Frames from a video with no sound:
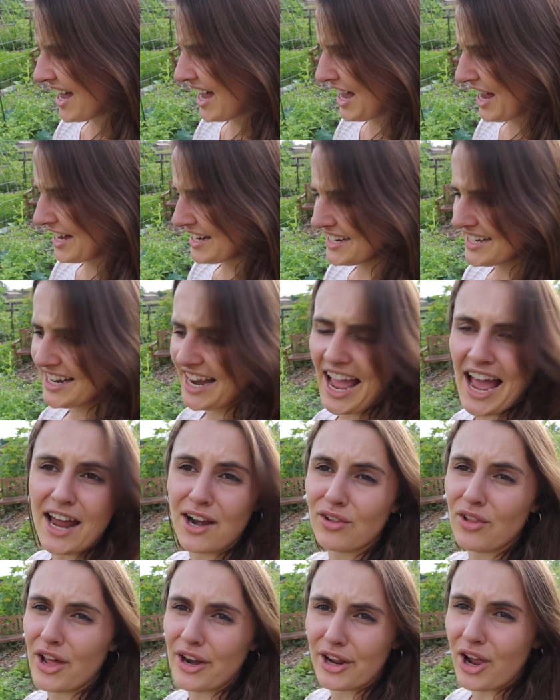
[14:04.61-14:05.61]
I didn't
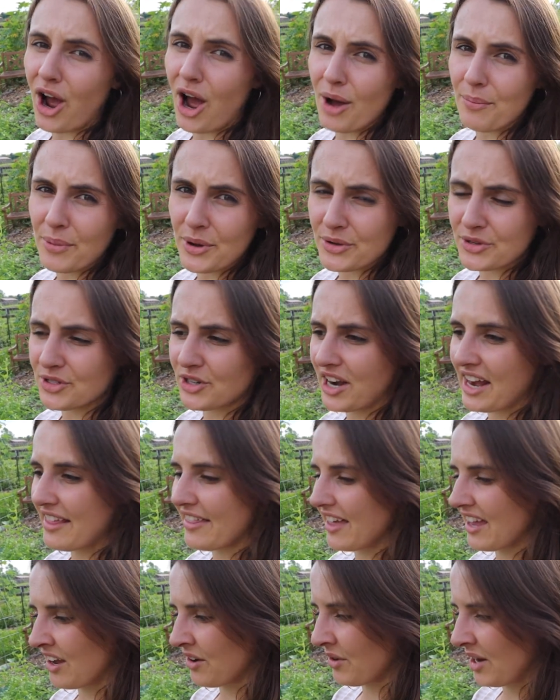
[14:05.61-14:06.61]
add a lot of compost or
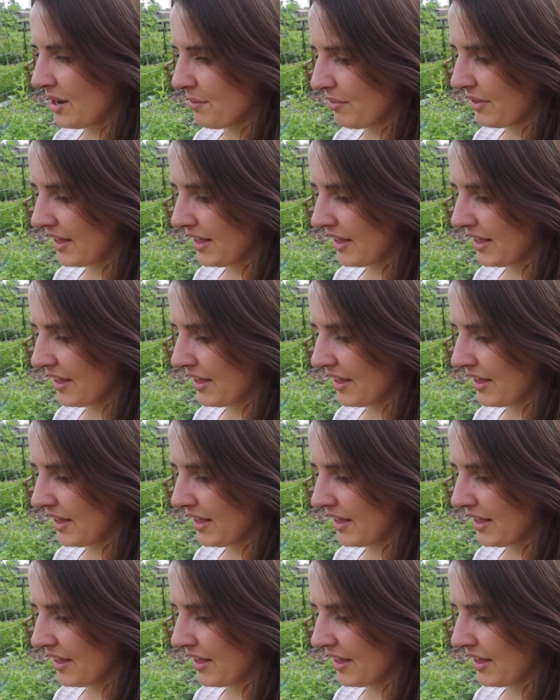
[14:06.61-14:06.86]
anything when I